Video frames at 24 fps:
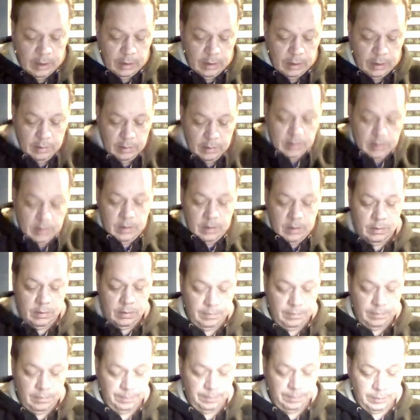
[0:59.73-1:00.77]
The
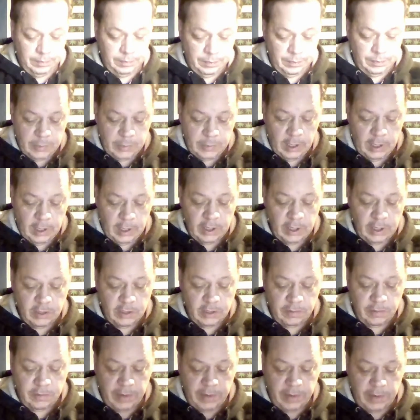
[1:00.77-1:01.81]
elections
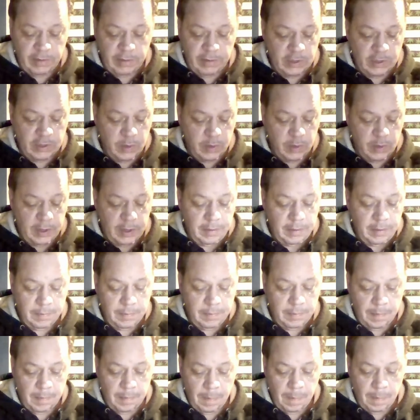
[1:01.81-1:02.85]
are 5 days away,
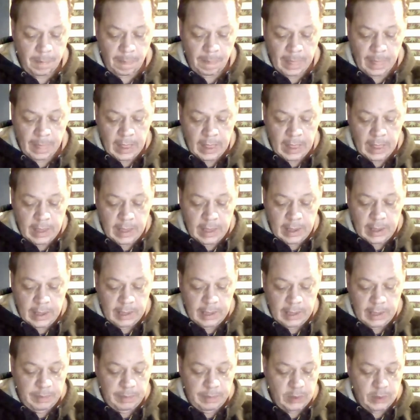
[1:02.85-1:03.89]

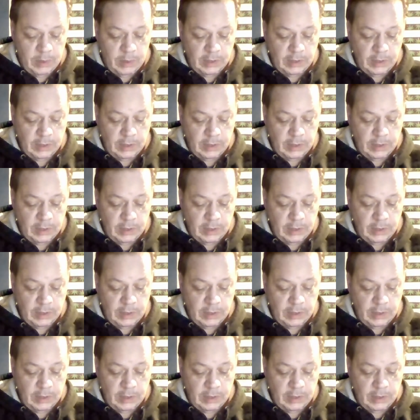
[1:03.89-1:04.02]
and Pelosi